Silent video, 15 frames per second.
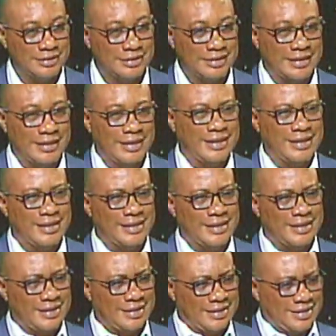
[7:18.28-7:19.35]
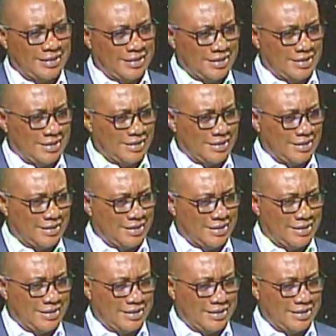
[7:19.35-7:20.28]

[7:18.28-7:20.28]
(no one is talking)